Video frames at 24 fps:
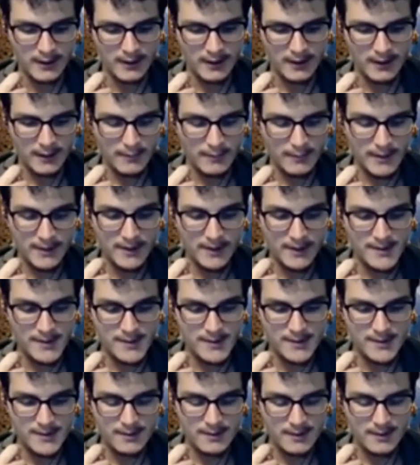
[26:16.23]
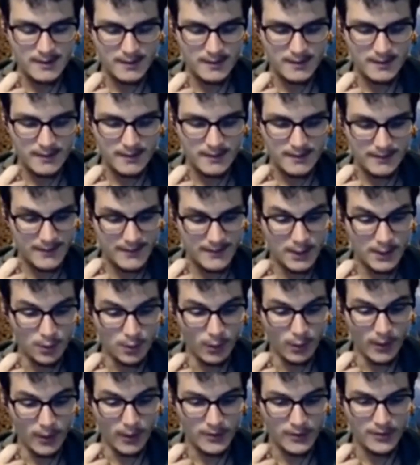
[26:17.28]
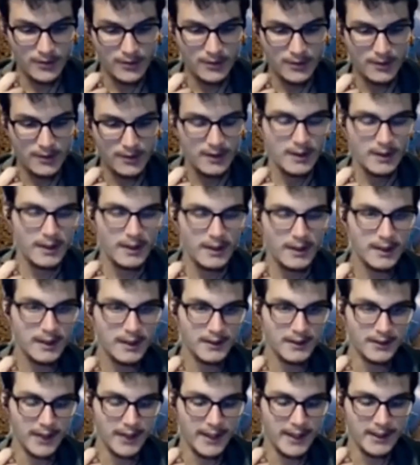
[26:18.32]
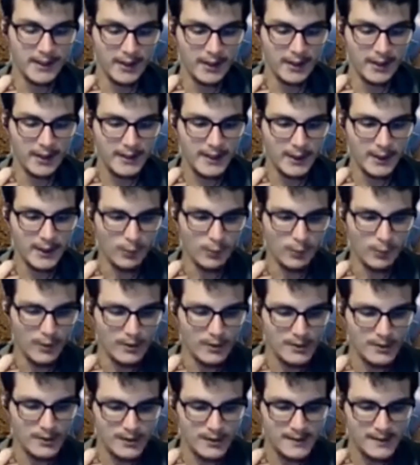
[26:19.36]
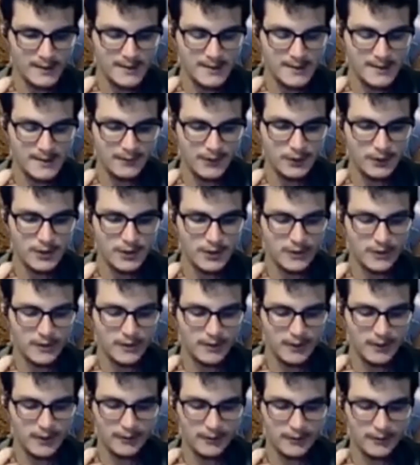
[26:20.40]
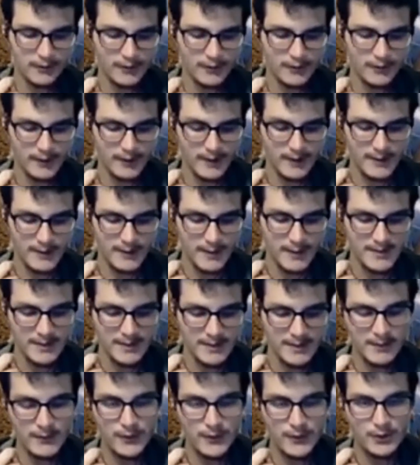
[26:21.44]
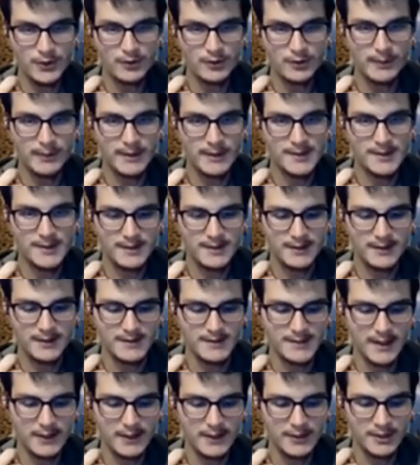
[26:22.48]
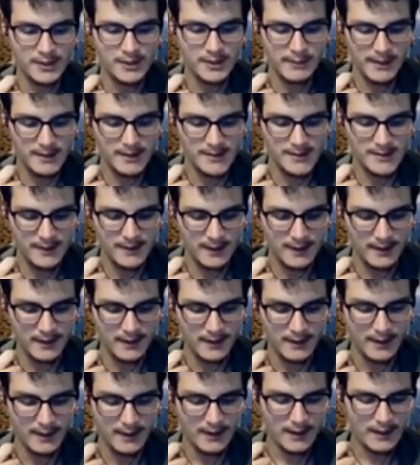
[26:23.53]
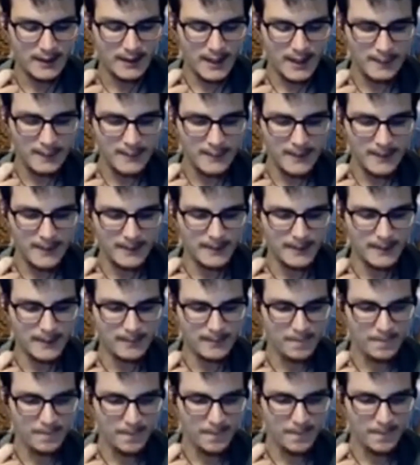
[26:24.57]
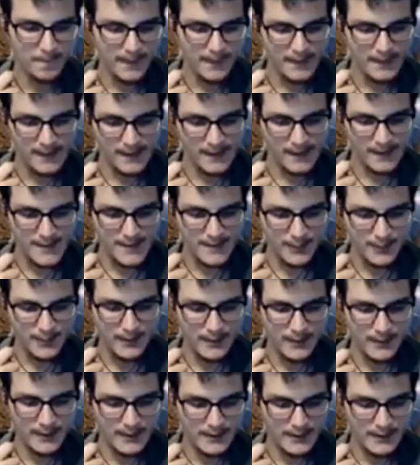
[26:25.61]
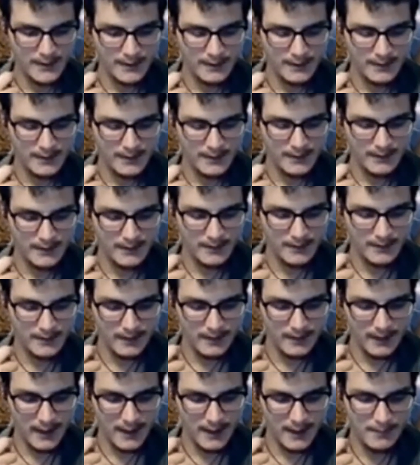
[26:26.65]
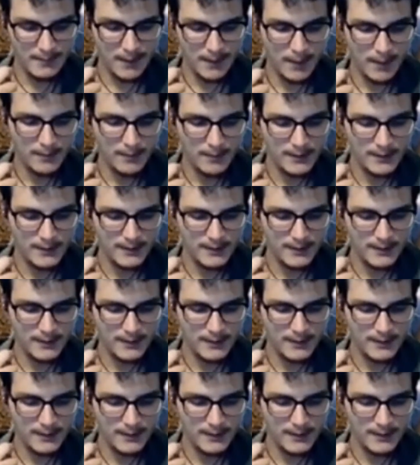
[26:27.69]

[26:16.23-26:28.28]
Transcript: because it works. And not only it works, it's basically the future of medicine. It's energy medicine. I mean, it's really, at the moment,